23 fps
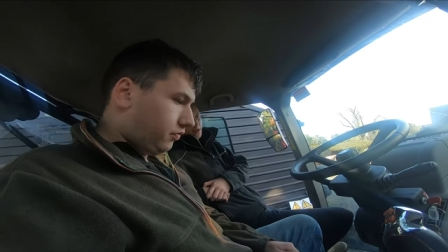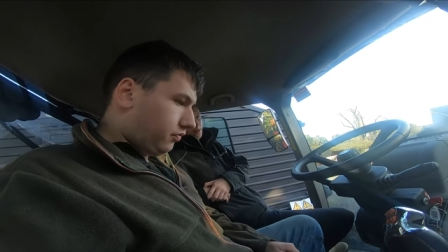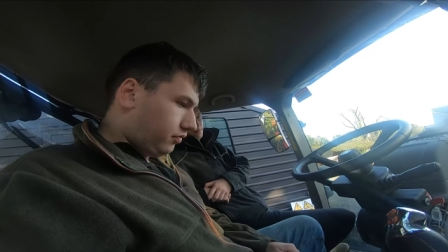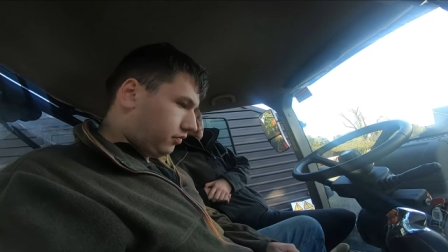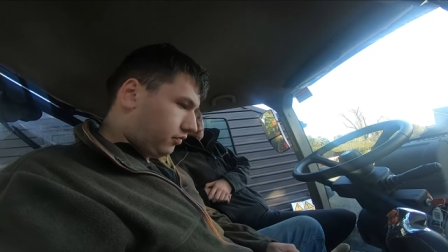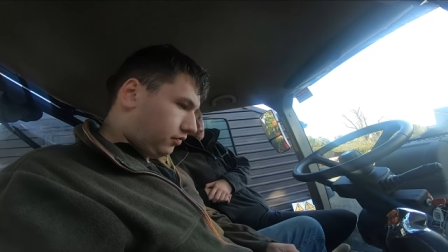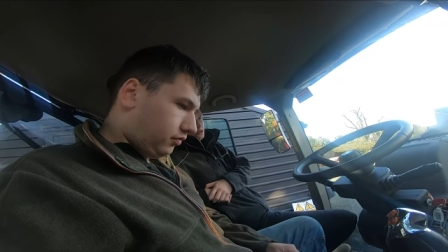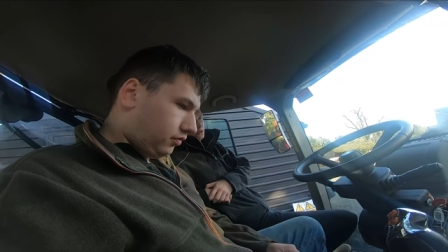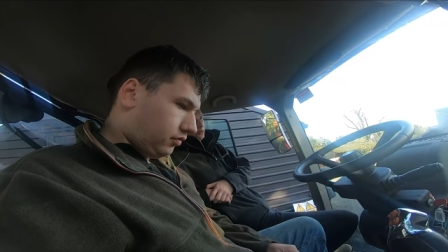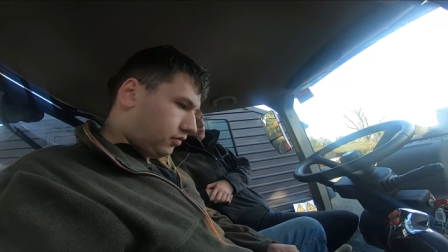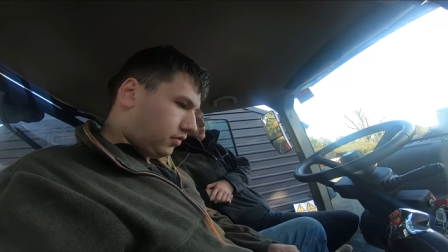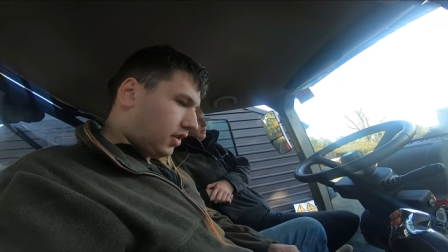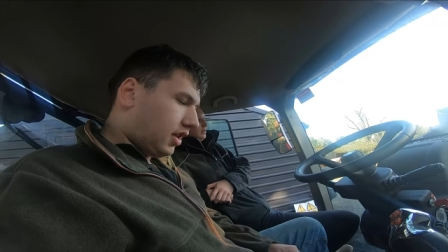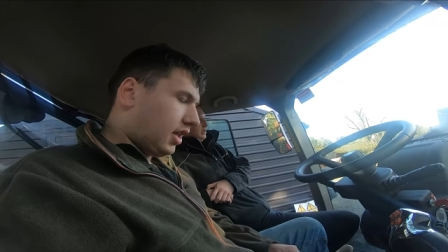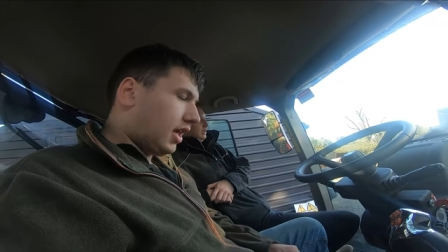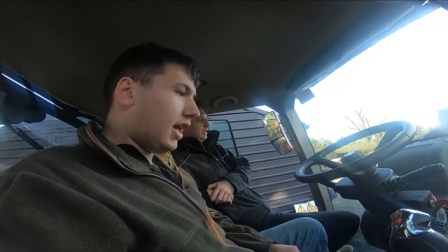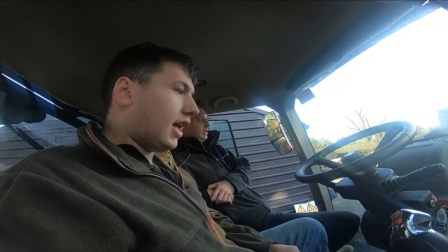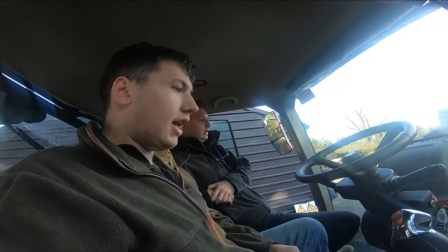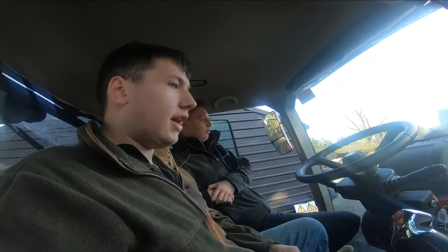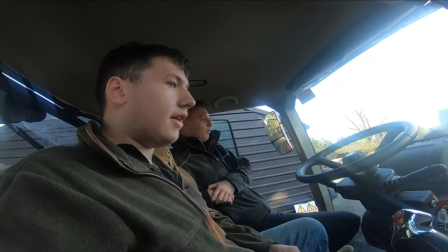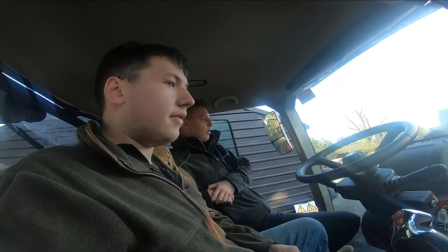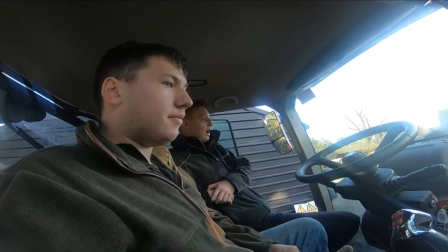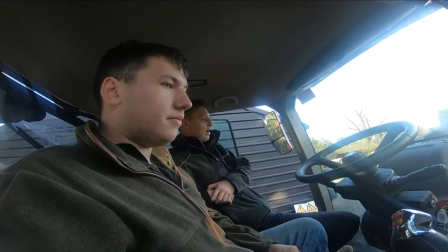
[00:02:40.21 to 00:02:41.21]
and these sort of things.
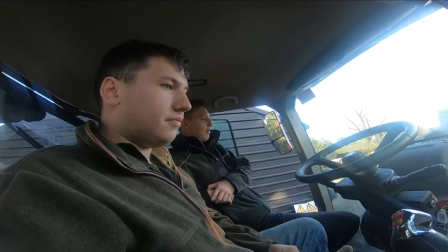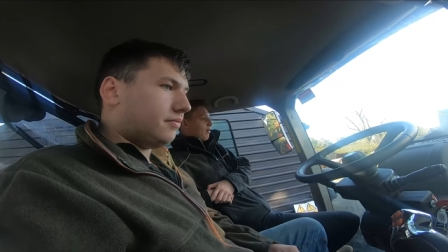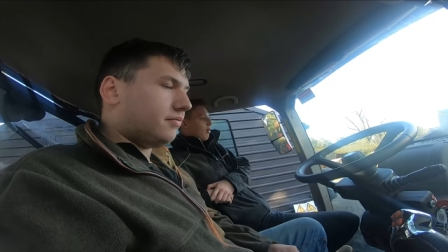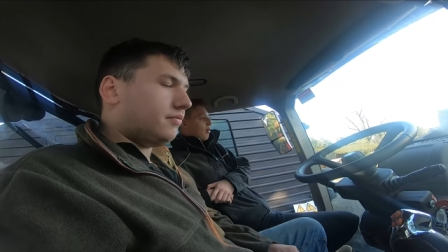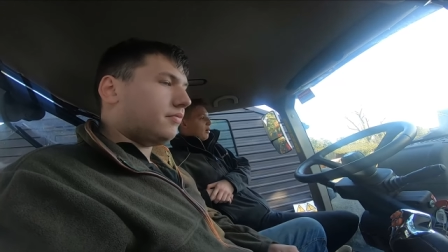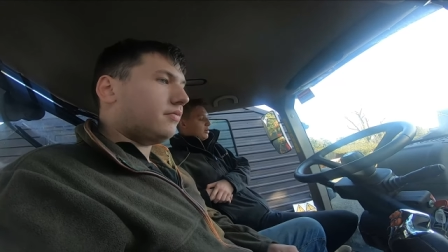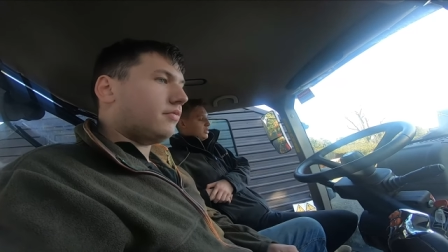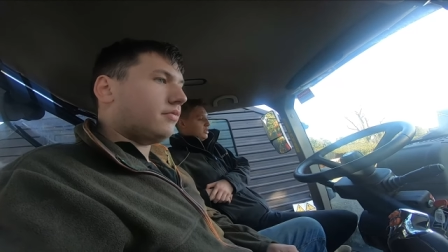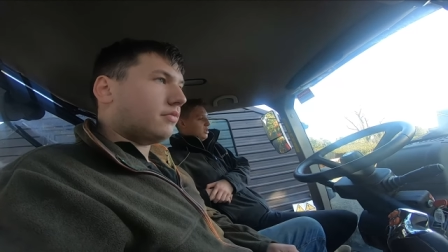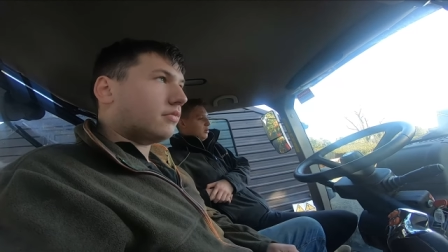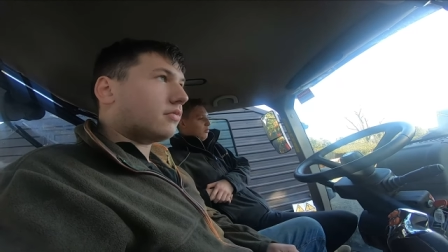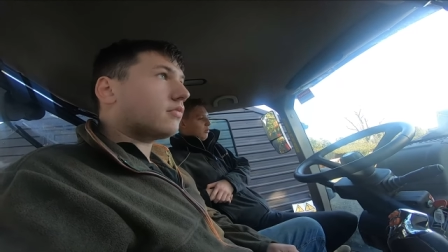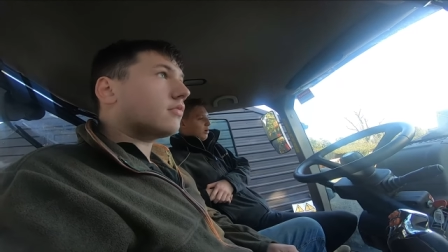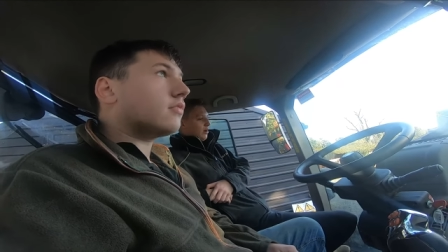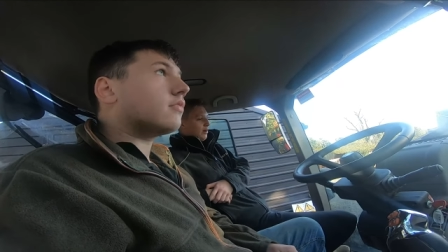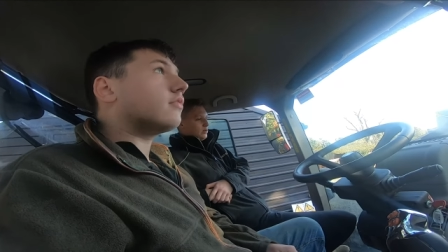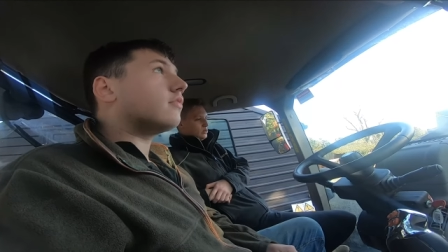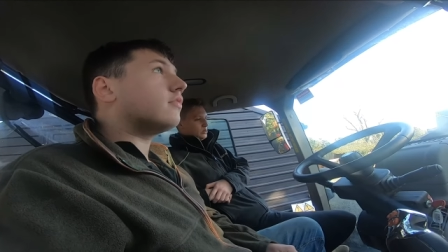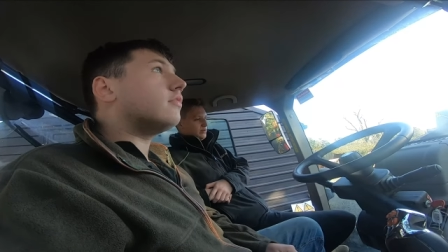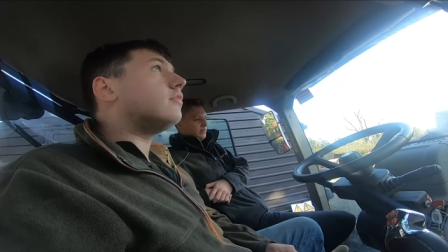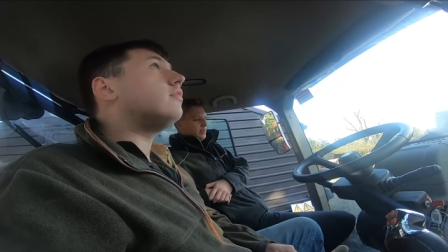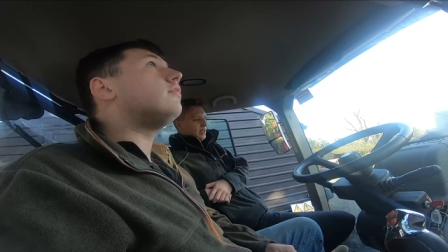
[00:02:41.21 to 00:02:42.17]
Yeah. And where are you? Whereas